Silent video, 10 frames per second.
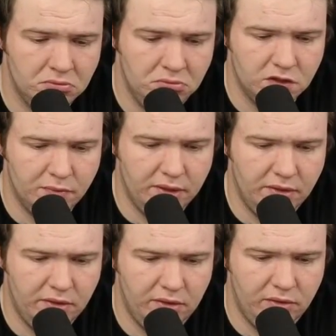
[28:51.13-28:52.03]
Spread to
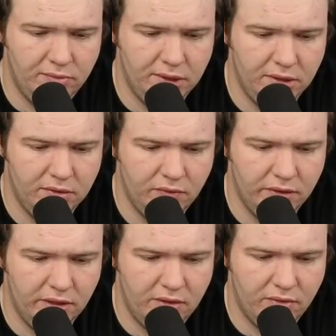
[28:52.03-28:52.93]
the glue bead
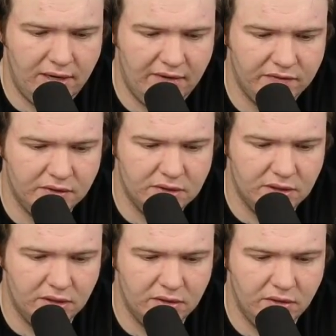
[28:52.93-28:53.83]
with a craft
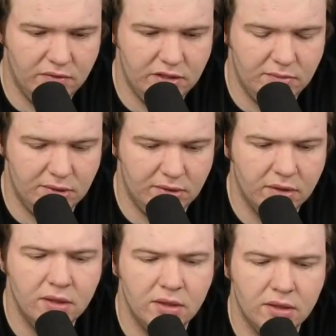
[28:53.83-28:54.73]
stick no deeper
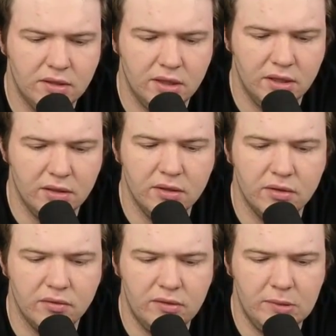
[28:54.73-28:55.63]
than
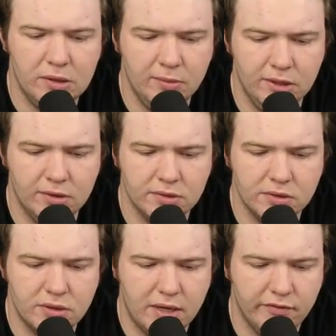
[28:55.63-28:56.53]
3 millimeters.
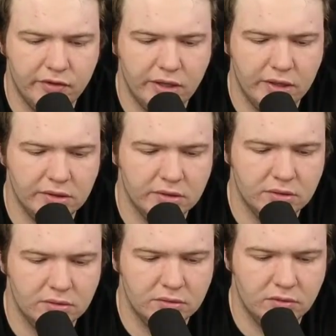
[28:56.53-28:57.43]
Dry overnight.
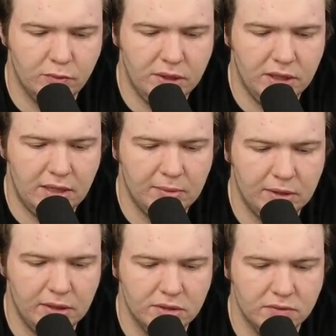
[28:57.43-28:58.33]
Repeat
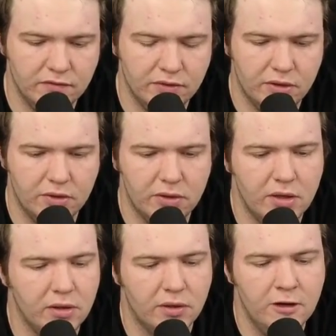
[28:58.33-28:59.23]
application for darker
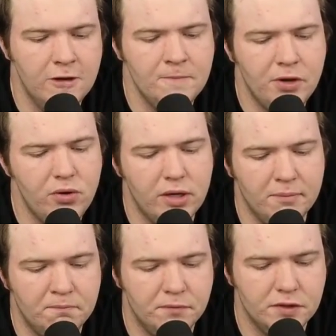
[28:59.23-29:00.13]
color. Okay,
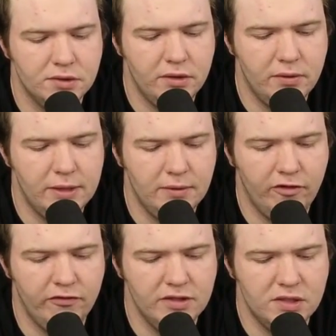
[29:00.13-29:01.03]
so you know what?
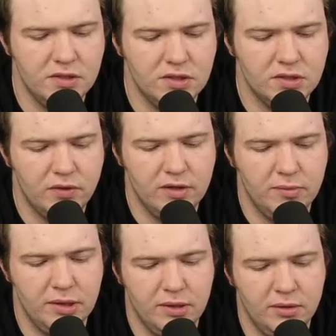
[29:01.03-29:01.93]
If this is just going to
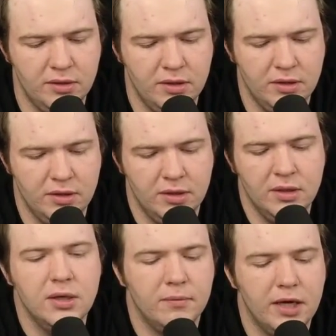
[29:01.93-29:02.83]
be,
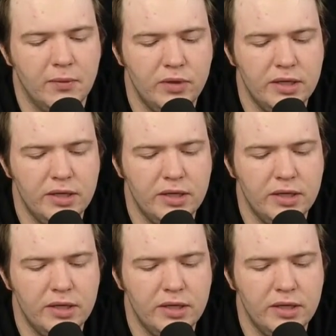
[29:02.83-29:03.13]
yeah, we